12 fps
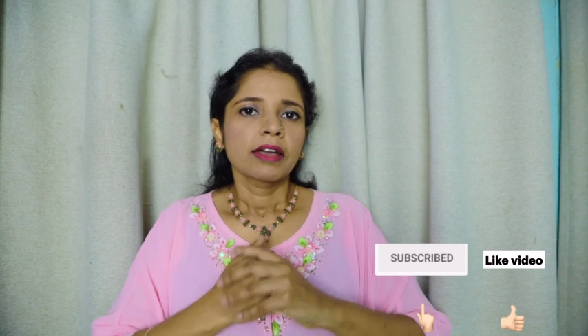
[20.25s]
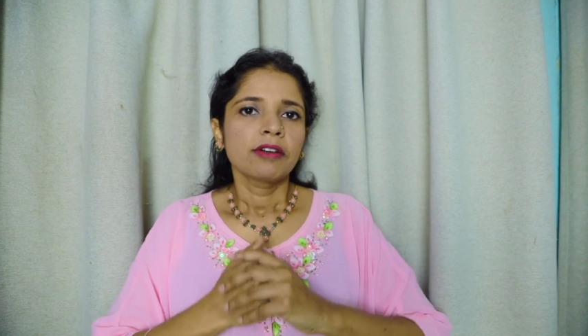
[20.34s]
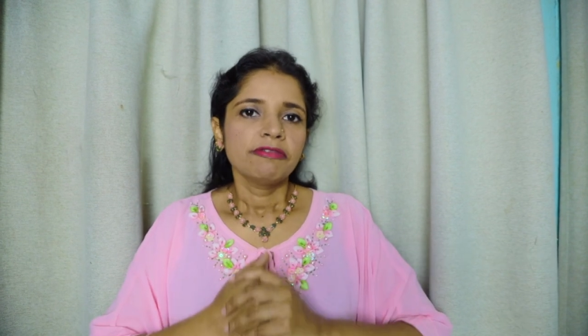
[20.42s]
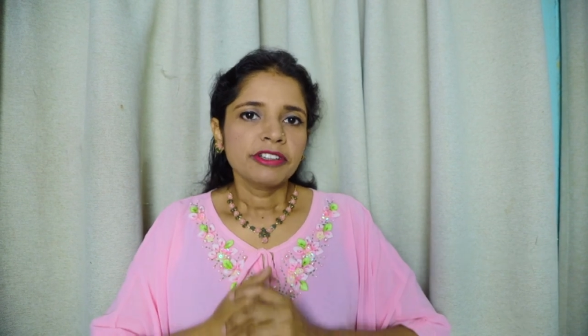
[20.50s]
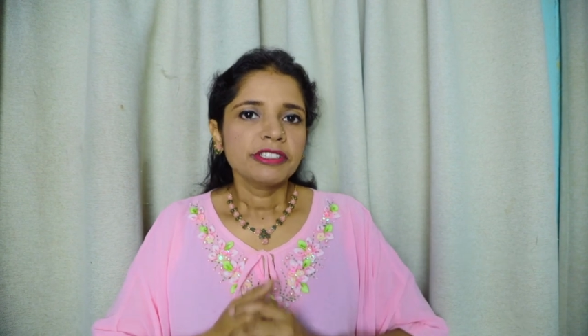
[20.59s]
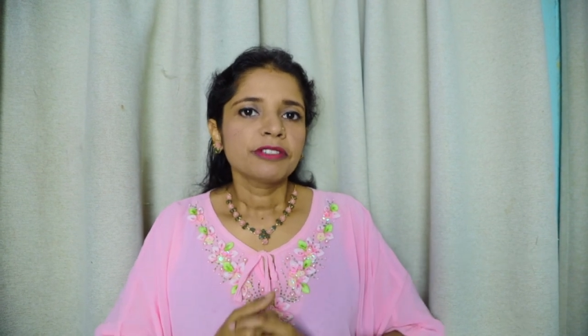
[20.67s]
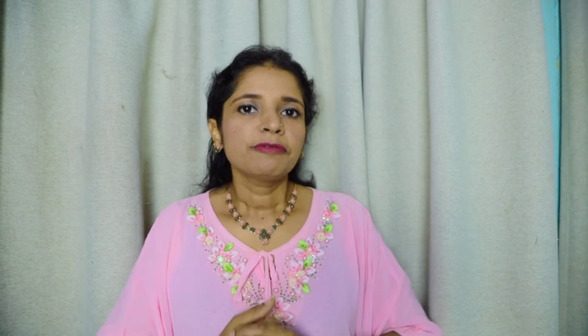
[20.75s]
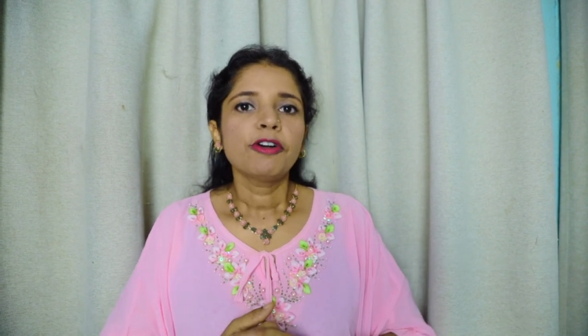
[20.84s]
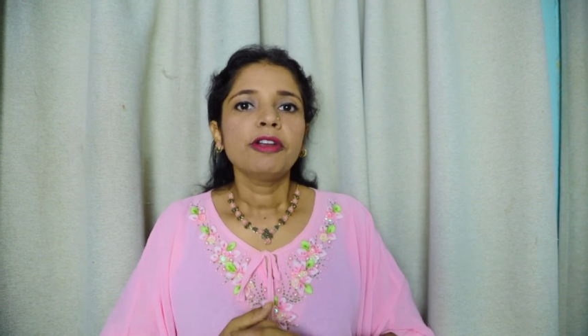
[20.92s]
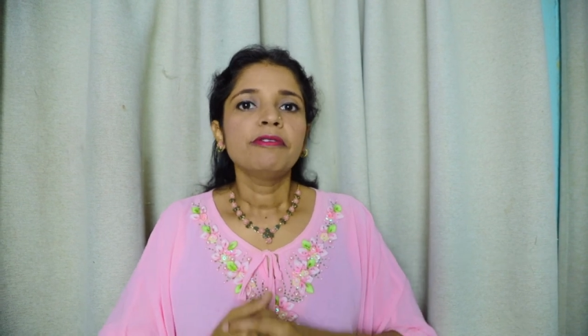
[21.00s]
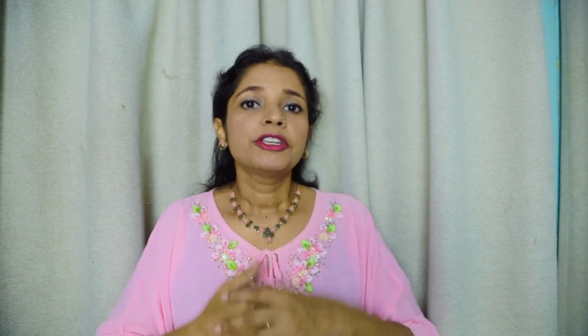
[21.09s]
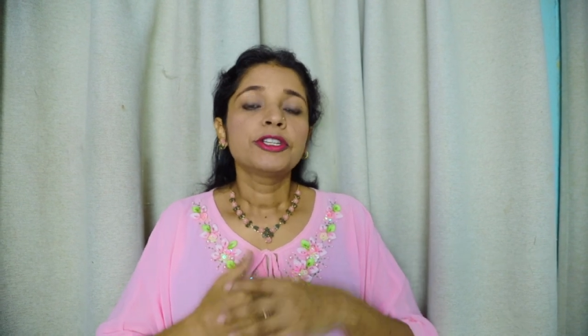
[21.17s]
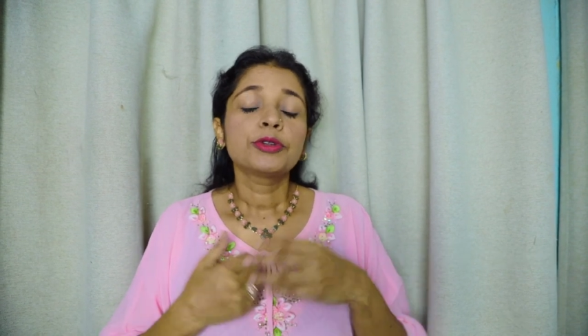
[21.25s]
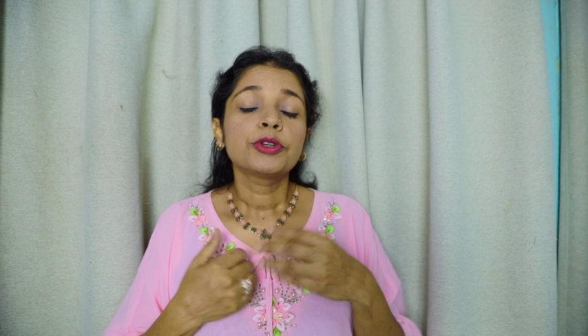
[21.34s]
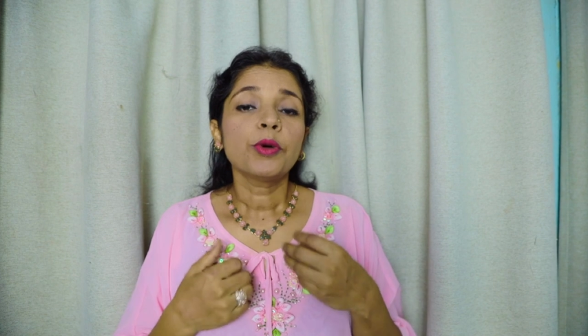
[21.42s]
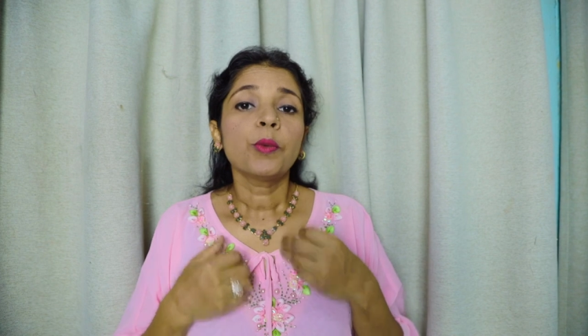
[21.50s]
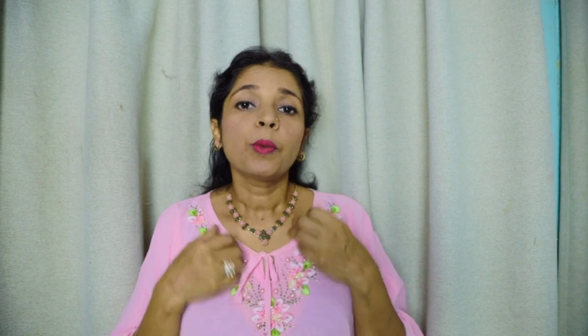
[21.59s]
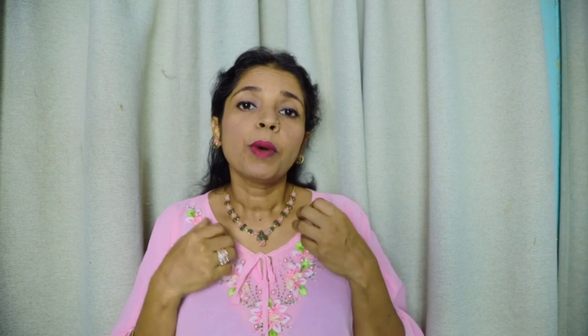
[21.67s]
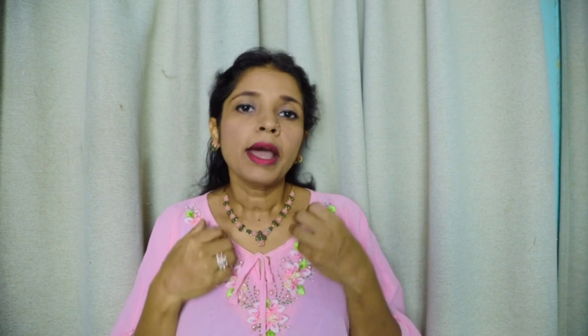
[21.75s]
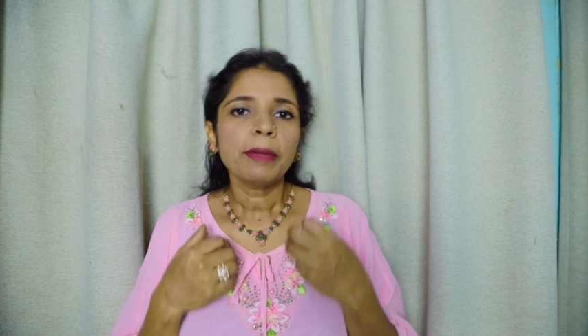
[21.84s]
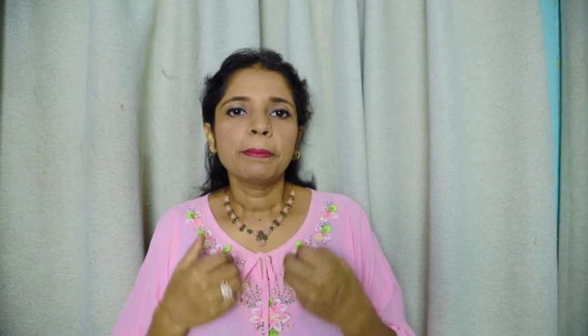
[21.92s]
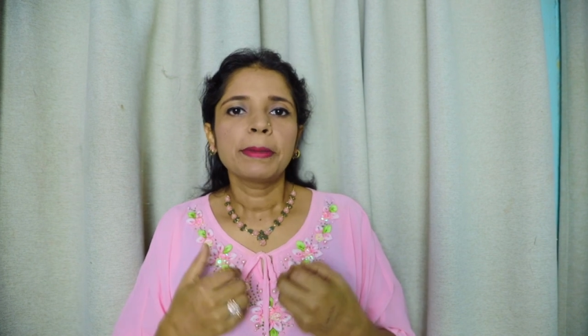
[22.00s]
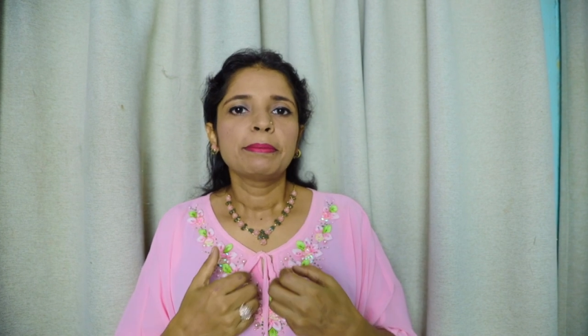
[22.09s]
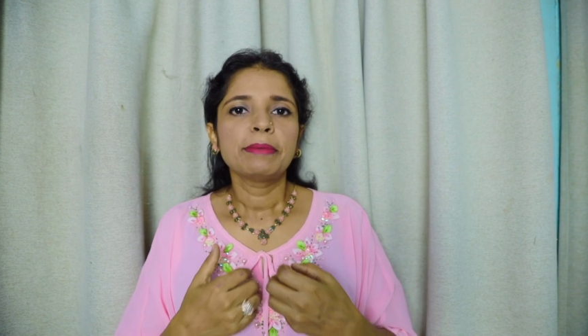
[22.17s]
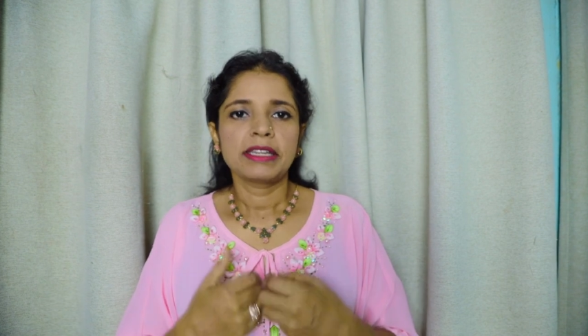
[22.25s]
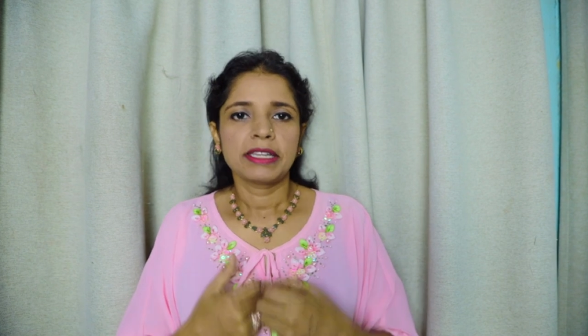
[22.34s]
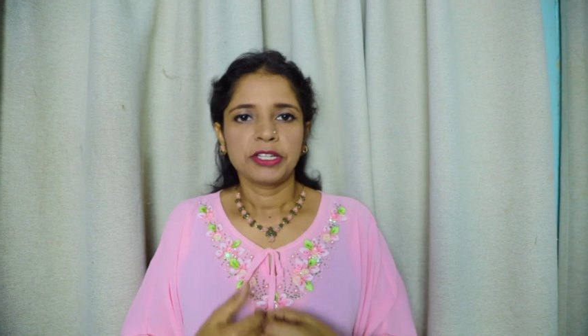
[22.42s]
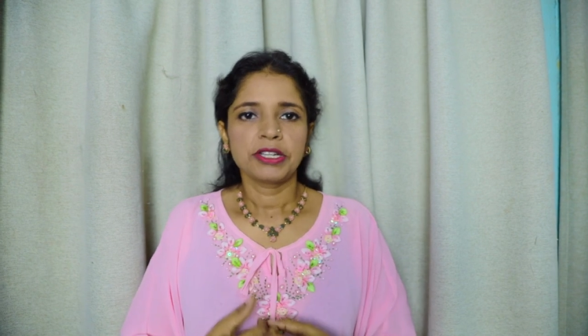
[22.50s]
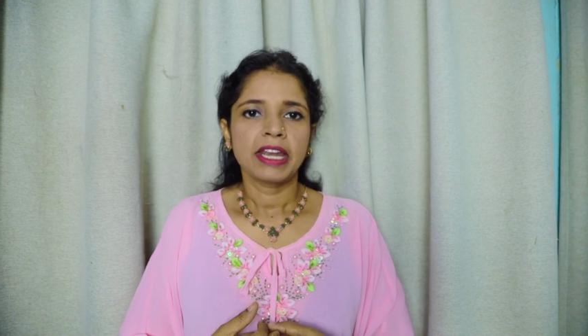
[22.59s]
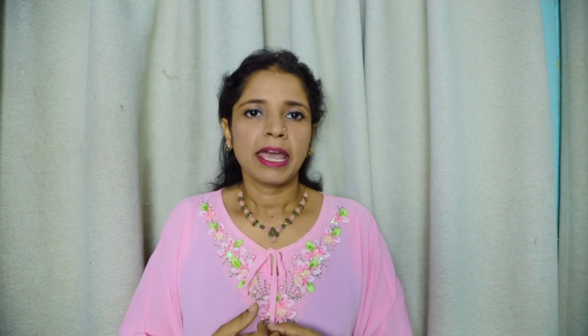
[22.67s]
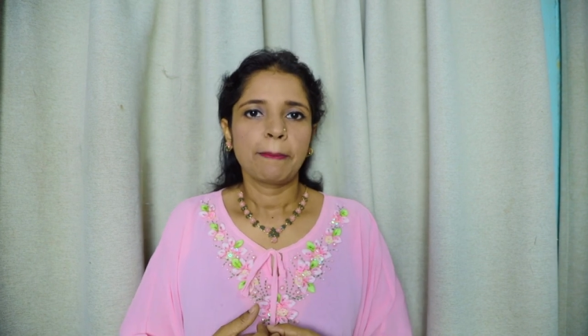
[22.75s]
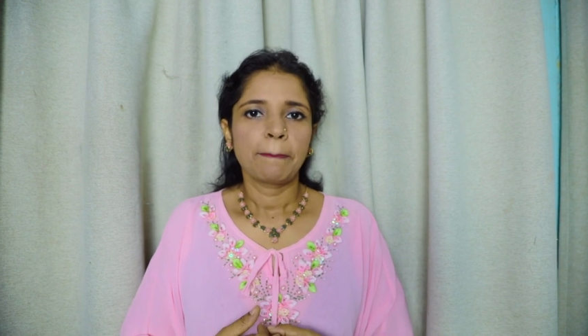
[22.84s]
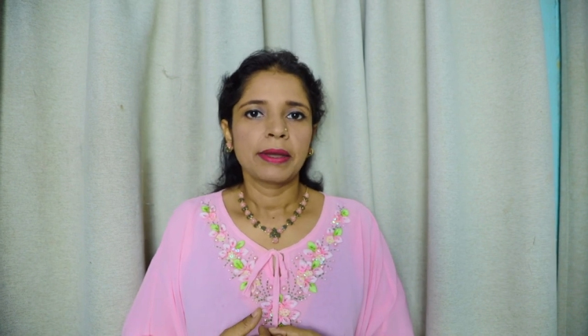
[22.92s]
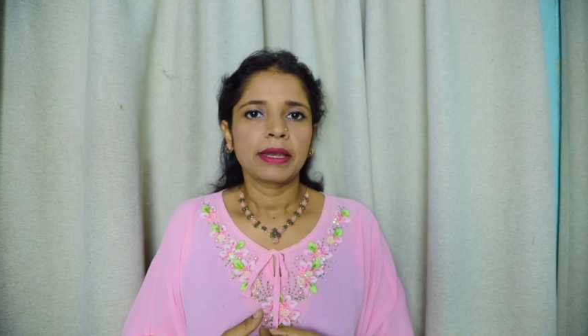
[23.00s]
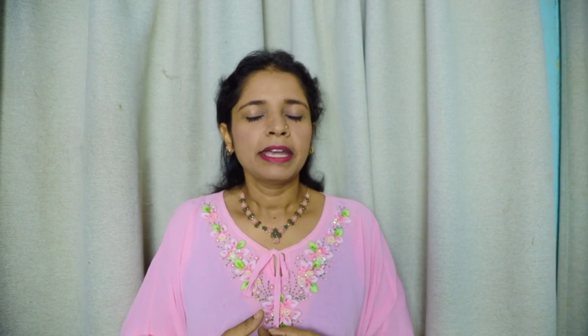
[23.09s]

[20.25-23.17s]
First of all, we should know why pigmentation happened.